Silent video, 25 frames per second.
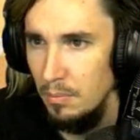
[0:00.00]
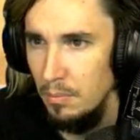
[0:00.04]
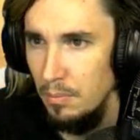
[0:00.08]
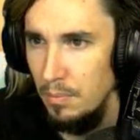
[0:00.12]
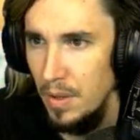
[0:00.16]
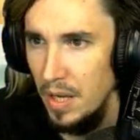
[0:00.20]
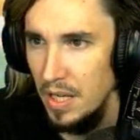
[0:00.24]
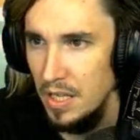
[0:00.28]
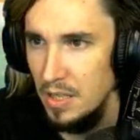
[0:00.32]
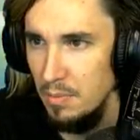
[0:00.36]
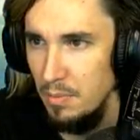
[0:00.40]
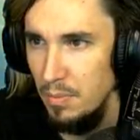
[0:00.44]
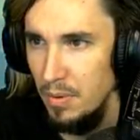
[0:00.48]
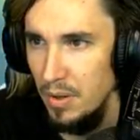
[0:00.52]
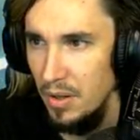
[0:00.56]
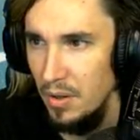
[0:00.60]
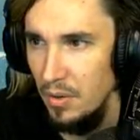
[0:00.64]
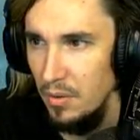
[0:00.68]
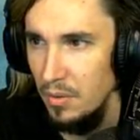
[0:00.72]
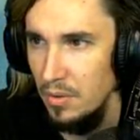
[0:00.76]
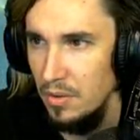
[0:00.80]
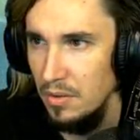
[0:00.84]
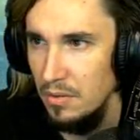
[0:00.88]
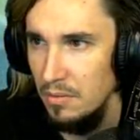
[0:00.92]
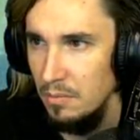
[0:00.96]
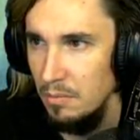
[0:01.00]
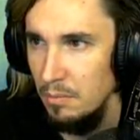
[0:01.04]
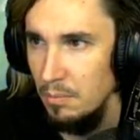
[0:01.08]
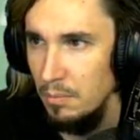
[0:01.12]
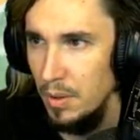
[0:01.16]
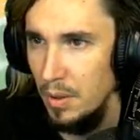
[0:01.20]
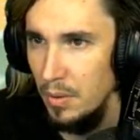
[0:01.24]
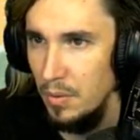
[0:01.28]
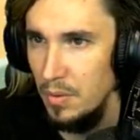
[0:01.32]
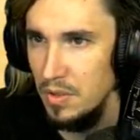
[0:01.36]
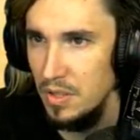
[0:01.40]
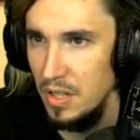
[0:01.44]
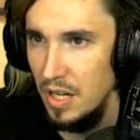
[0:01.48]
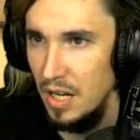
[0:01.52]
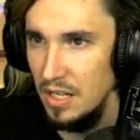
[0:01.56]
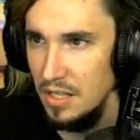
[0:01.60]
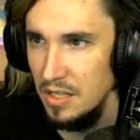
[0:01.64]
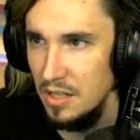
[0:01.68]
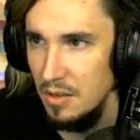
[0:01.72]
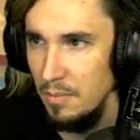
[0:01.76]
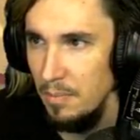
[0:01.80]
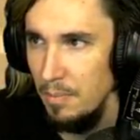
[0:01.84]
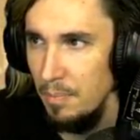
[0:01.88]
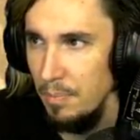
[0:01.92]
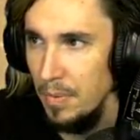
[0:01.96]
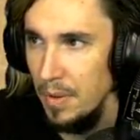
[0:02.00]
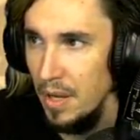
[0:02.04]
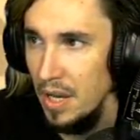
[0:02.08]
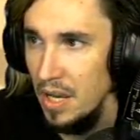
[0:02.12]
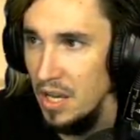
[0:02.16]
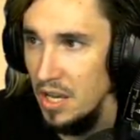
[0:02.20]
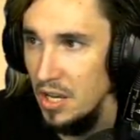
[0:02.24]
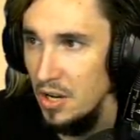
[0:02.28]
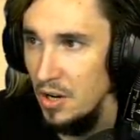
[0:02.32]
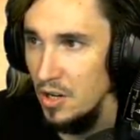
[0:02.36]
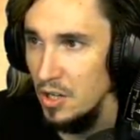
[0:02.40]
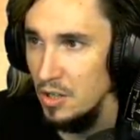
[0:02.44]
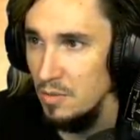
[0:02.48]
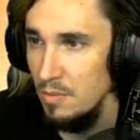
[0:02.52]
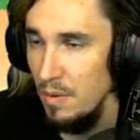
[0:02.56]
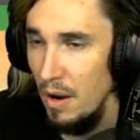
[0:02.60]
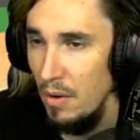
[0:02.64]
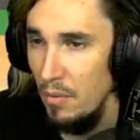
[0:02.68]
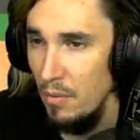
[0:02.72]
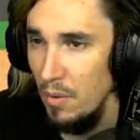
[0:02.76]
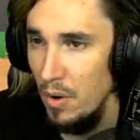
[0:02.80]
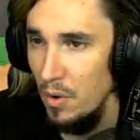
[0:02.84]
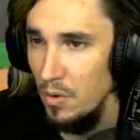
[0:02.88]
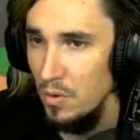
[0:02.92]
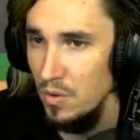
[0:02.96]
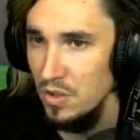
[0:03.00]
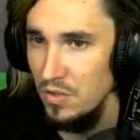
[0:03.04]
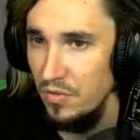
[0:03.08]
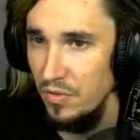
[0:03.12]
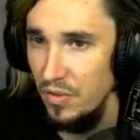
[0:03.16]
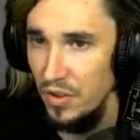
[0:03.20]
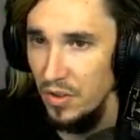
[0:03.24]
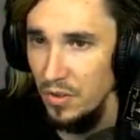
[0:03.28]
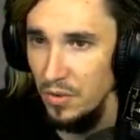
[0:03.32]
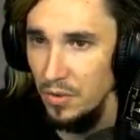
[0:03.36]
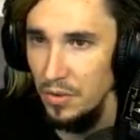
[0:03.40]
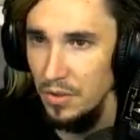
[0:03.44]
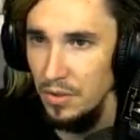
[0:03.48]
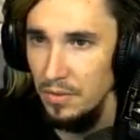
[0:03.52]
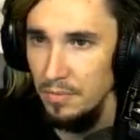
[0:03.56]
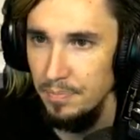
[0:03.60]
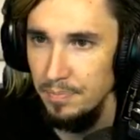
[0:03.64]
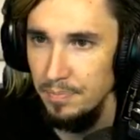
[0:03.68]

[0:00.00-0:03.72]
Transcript: That's Beau. Beau is awesome. Here's my rose field.